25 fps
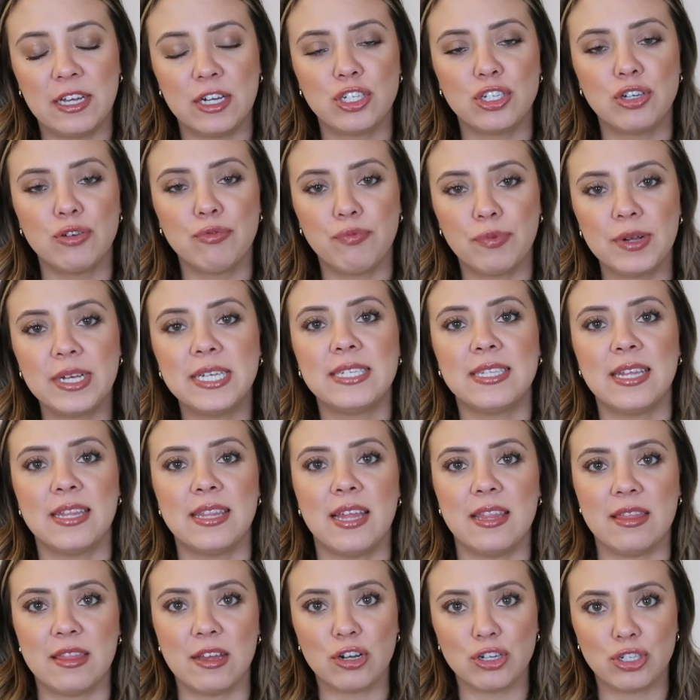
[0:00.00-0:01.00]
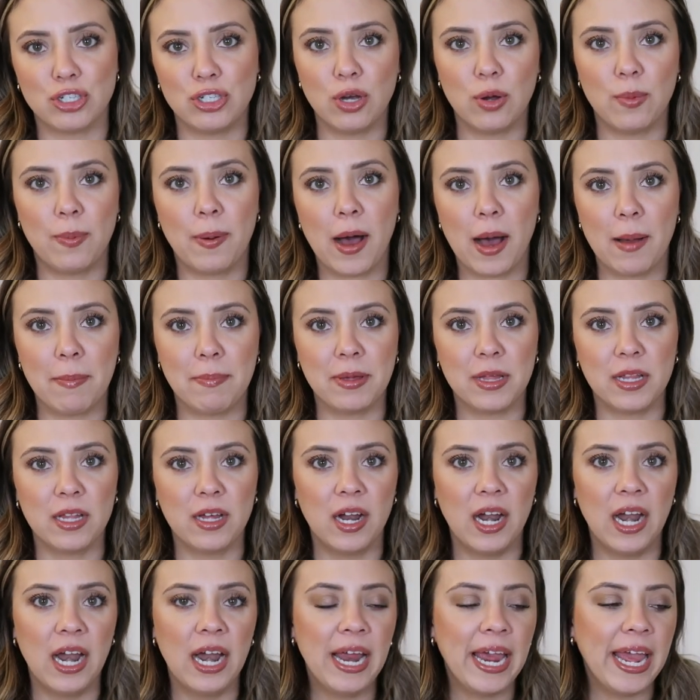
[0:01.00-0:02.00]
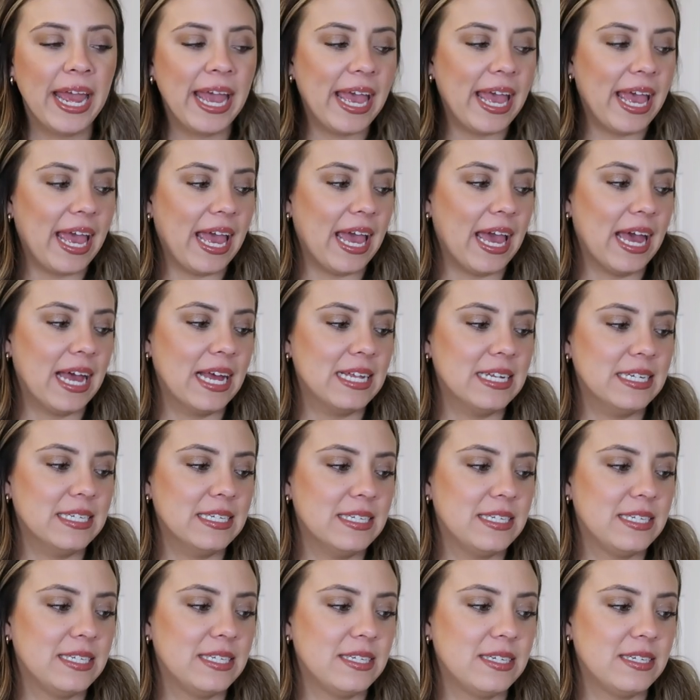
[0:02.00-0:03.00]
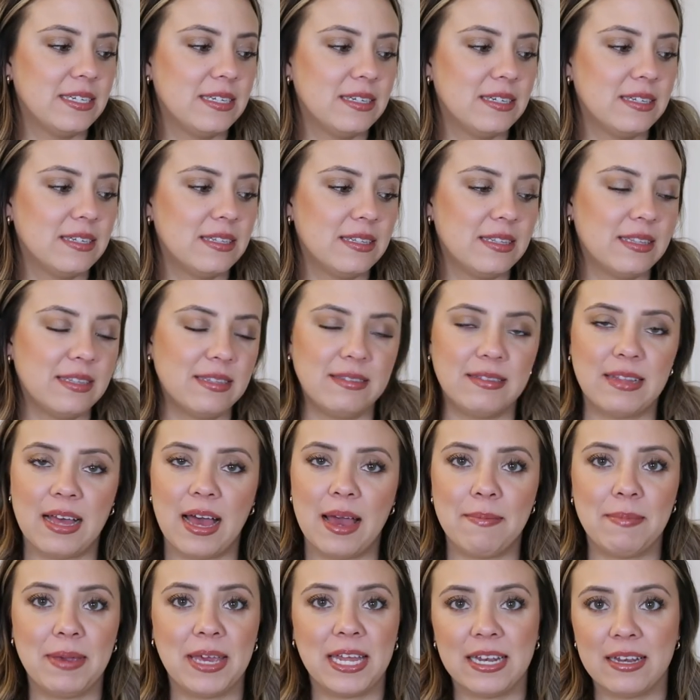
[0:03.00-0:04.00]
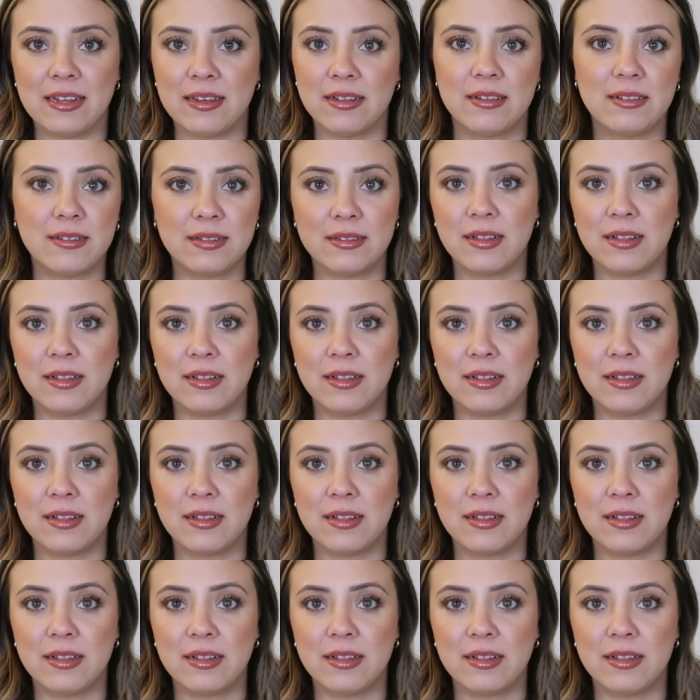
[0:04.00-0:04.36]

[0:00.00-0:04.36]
There's a reason that they're so popular, and I mean,